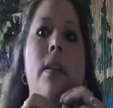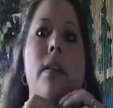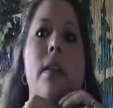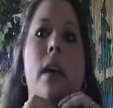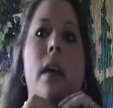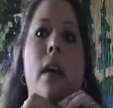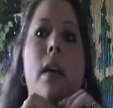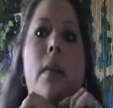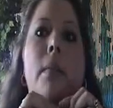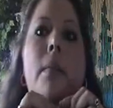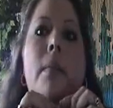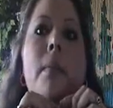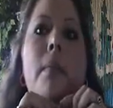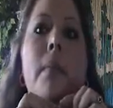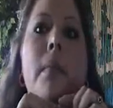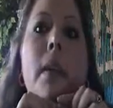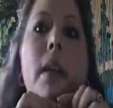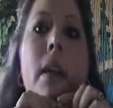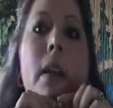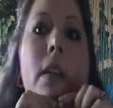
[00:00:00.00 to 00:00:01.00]
the time,
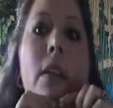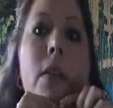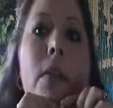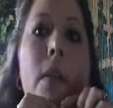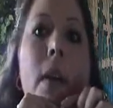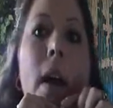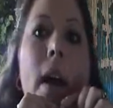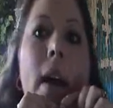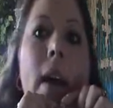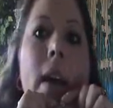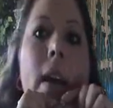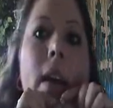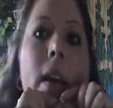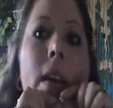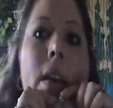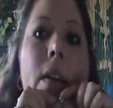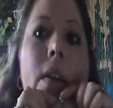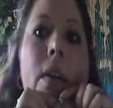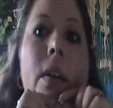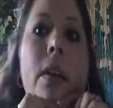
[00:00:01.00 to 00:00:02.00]
and it's right
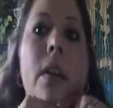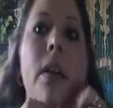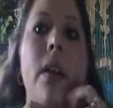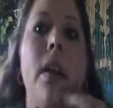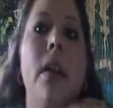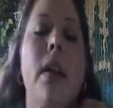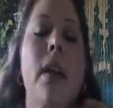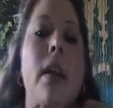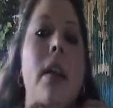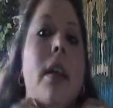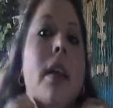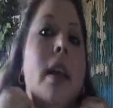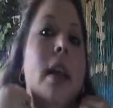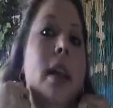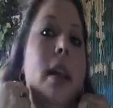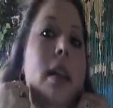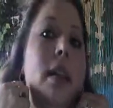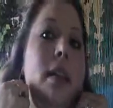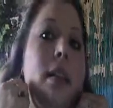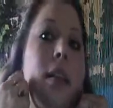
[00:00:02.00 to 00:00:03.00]
here,
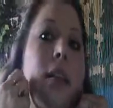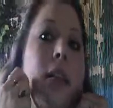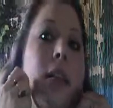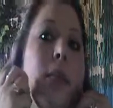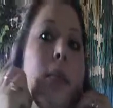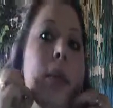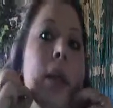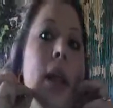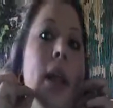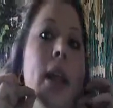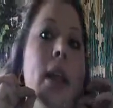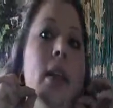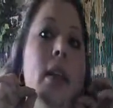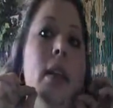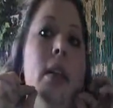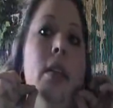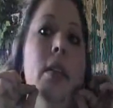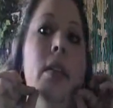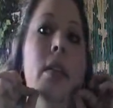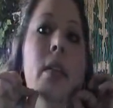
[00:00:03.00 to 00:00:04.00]
and it's just a plain
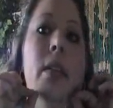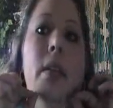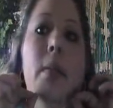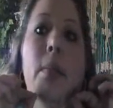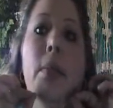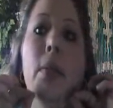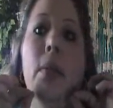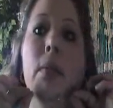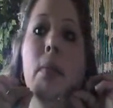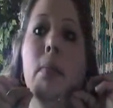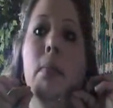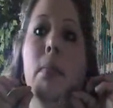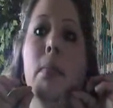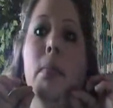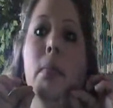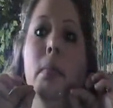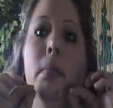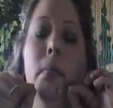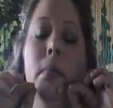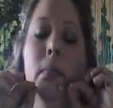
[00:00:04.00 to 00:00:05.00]
little simple
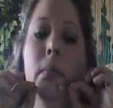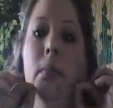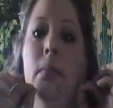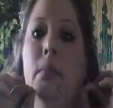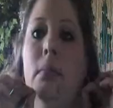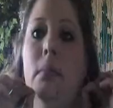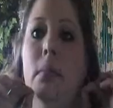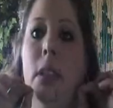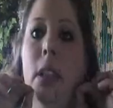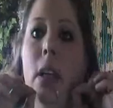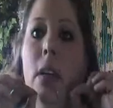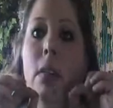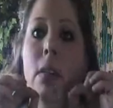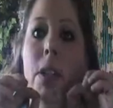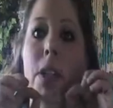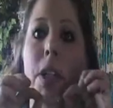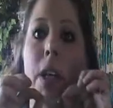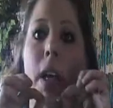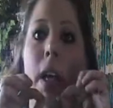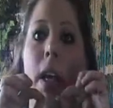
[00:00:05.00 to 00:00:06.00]
gold
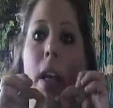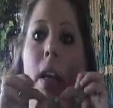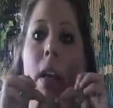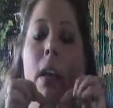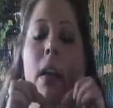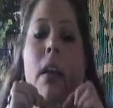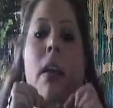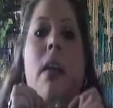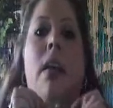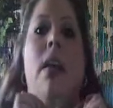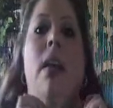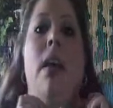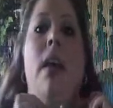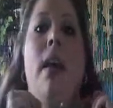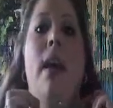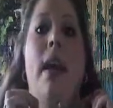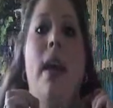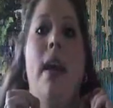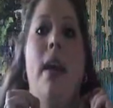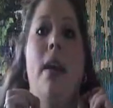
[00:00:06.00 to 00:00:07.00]
chain,
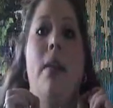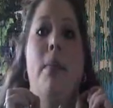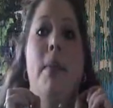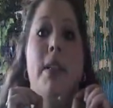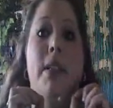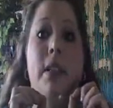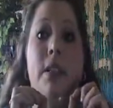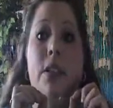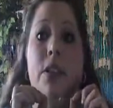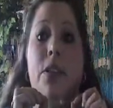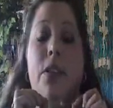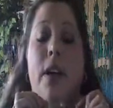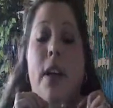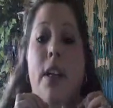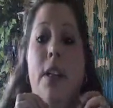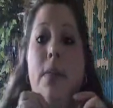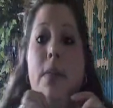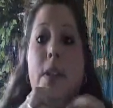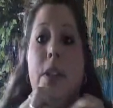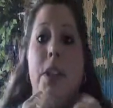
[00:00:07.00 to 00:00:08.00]
and my sister
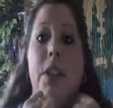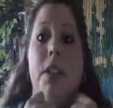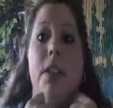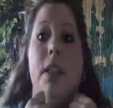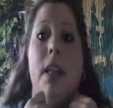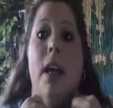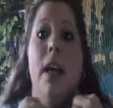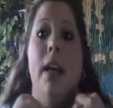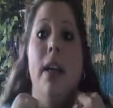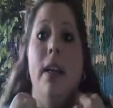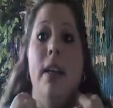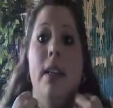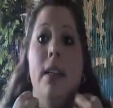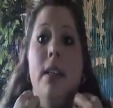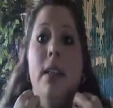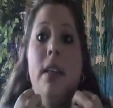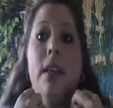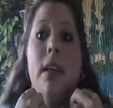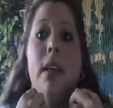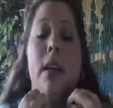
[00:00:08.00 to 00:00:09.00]
has one just like
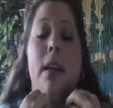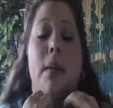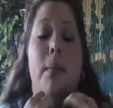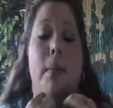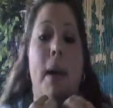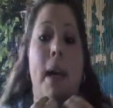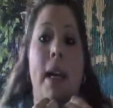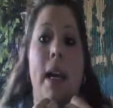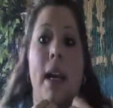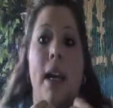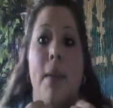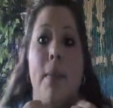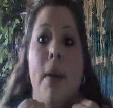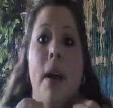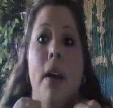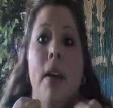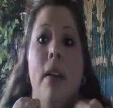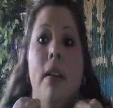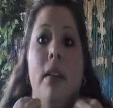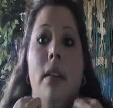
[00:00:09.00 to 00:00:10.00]
it. My daddy
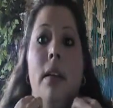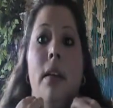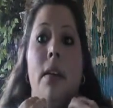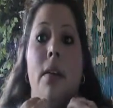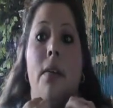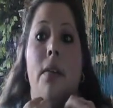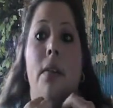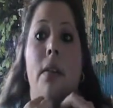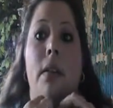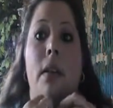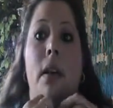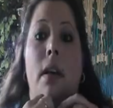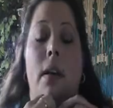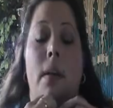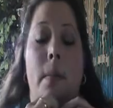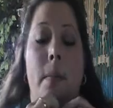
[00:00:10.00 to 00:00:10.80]
bought us those